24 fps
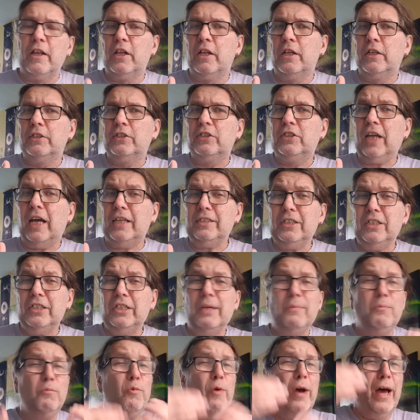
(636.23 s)
study
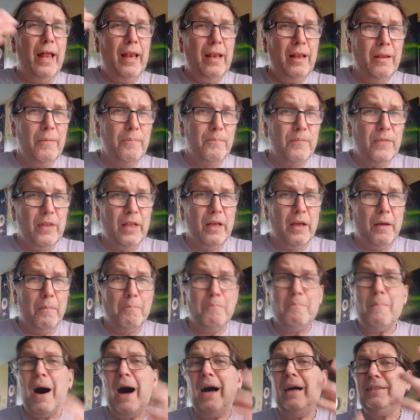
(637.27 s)
them well,
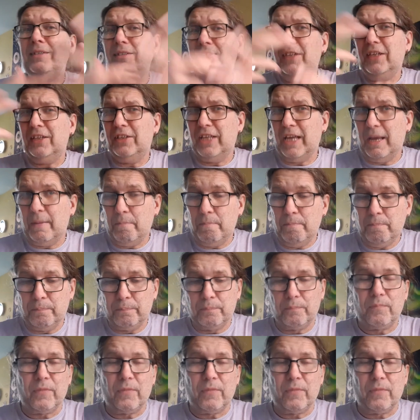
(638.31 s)
master them,